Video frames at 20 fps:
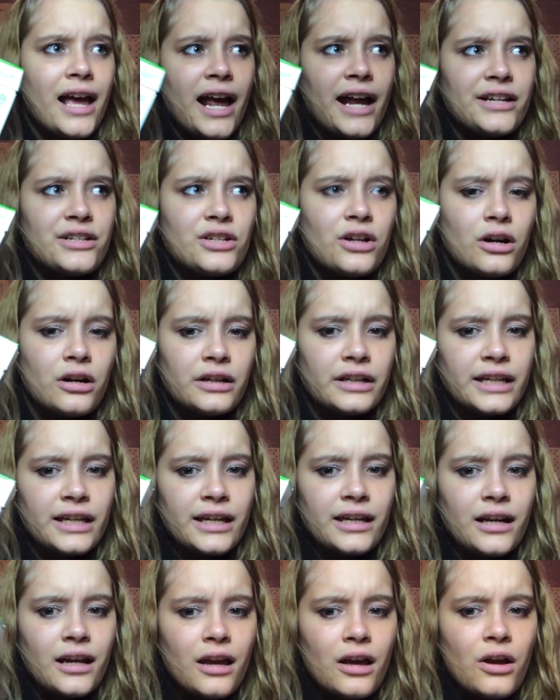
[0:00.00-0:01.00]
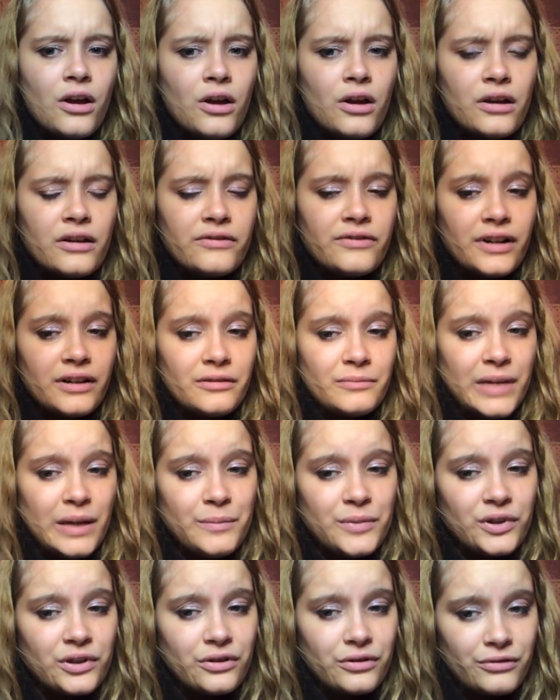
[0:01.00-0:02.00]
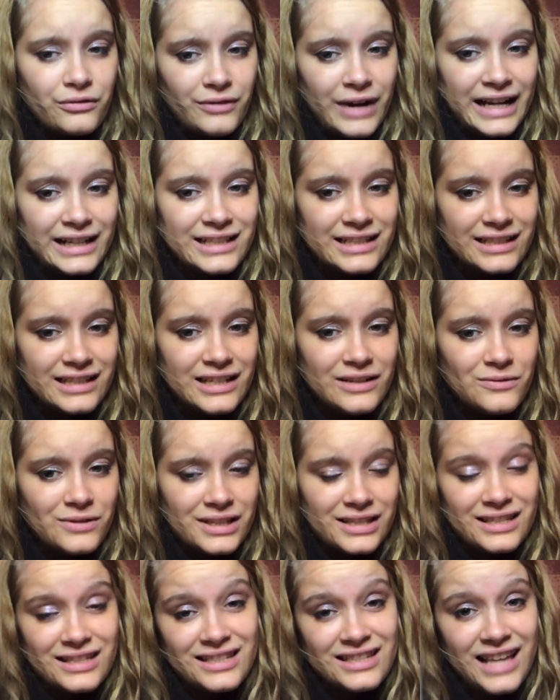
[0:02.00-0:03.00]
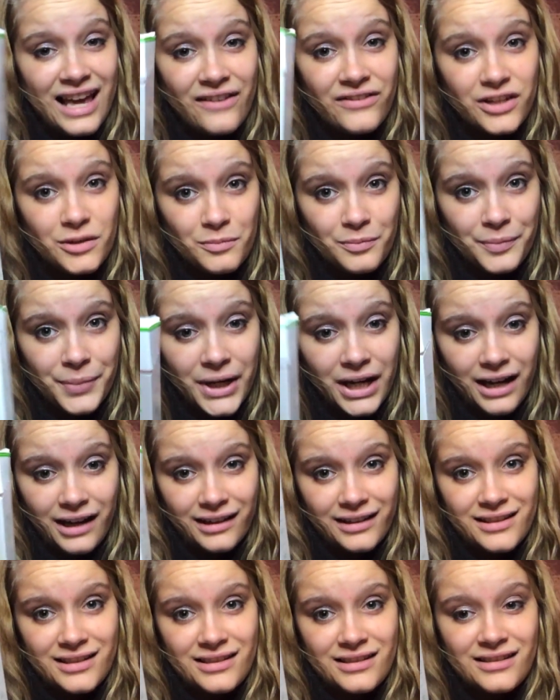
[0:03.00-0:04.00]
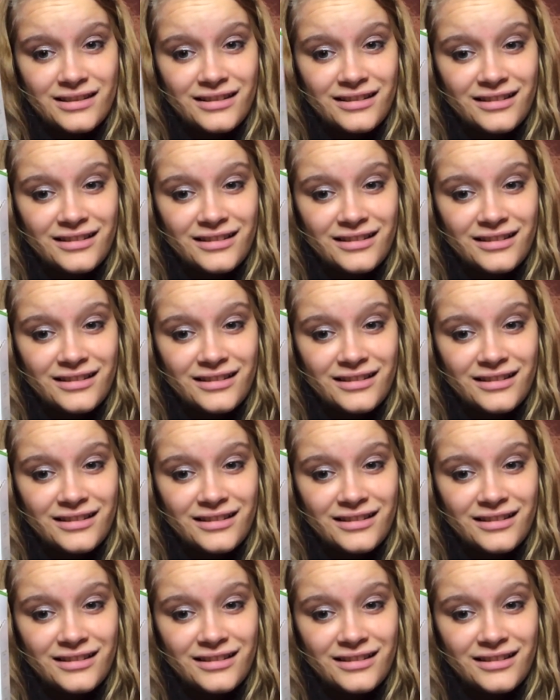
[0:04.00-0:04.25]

At Target, if I remember correctly, it was seven bucks.